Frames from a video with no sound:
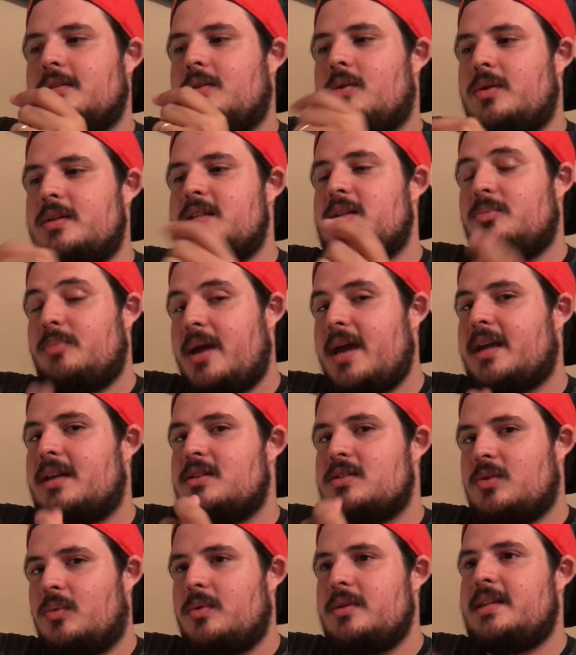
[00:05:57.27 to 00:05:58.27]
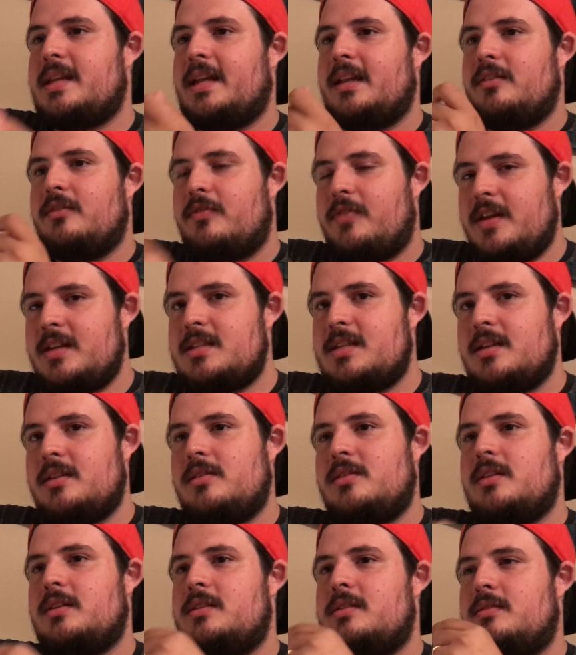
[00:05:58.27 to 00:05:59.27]
Quentin Beck, is the one that
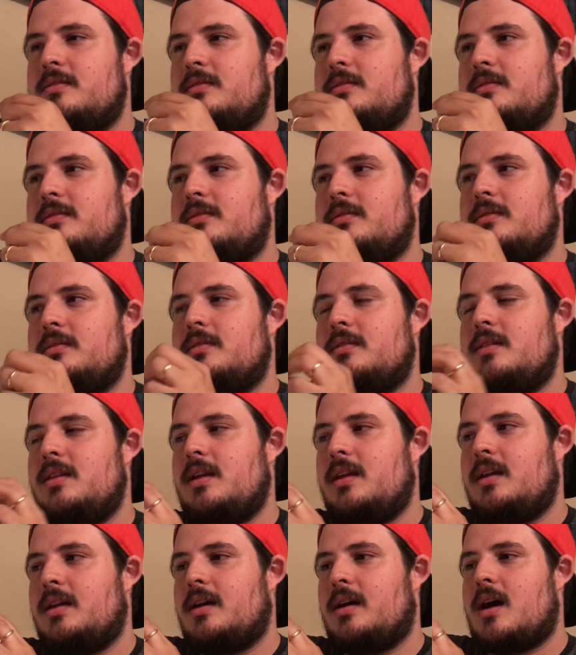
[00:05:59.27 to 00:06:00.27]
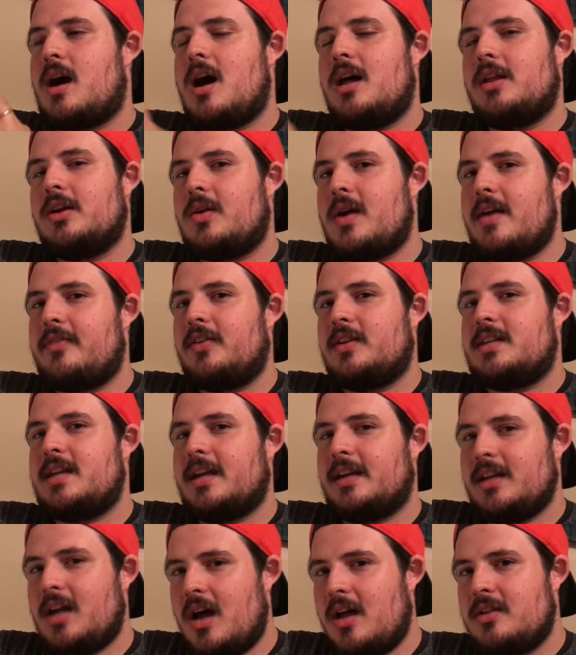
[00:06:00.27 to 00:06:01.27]
invented the holographic
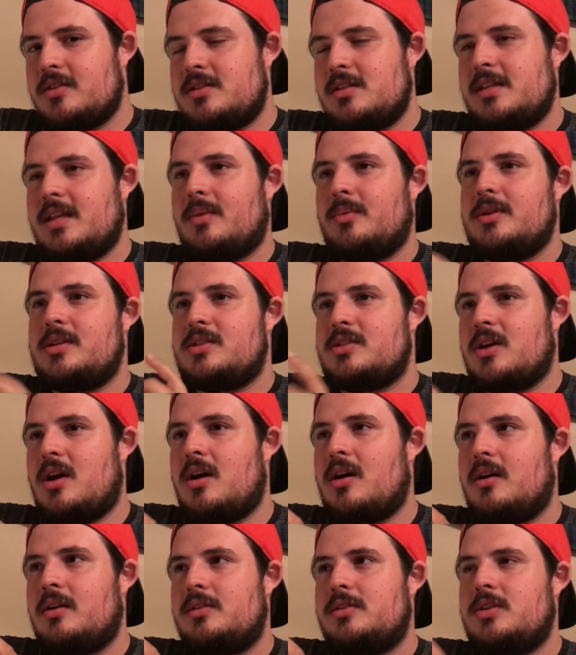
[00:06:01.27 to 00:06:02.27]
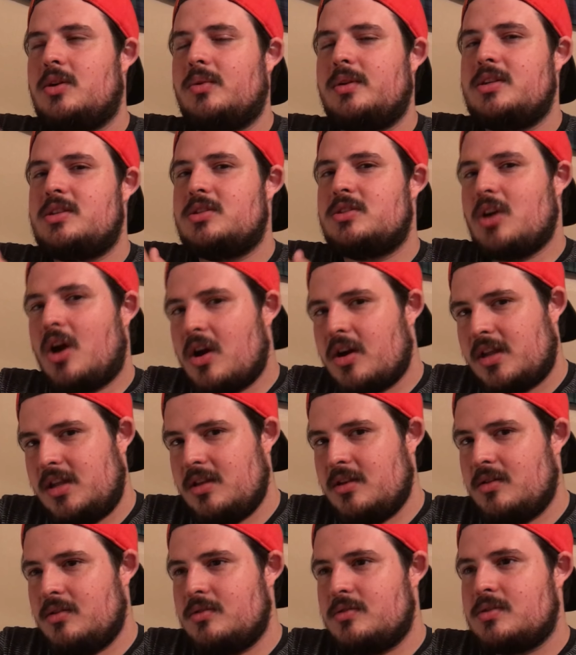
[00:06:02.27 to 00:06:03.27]
technology that we saw Tony Stark
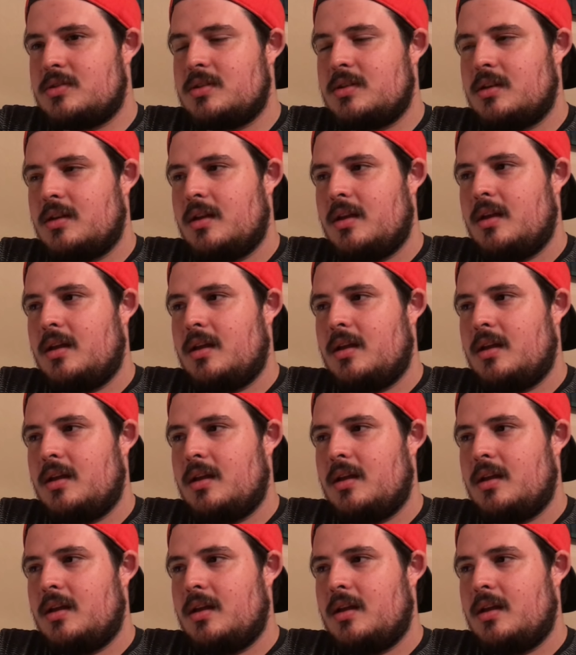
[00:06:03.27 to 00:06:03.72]
use